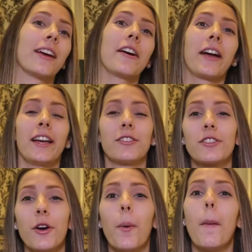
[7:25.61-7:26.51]
Okay,
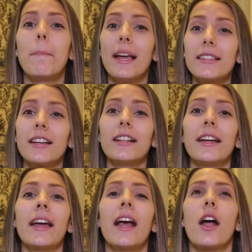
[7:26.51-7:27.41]
so
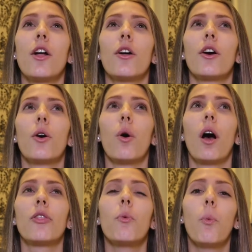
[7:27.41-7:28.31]
basically,
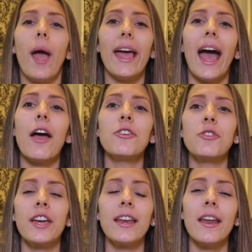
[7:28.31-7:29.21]
the way how
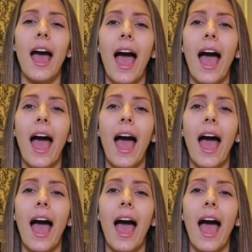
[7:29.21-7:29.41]
you can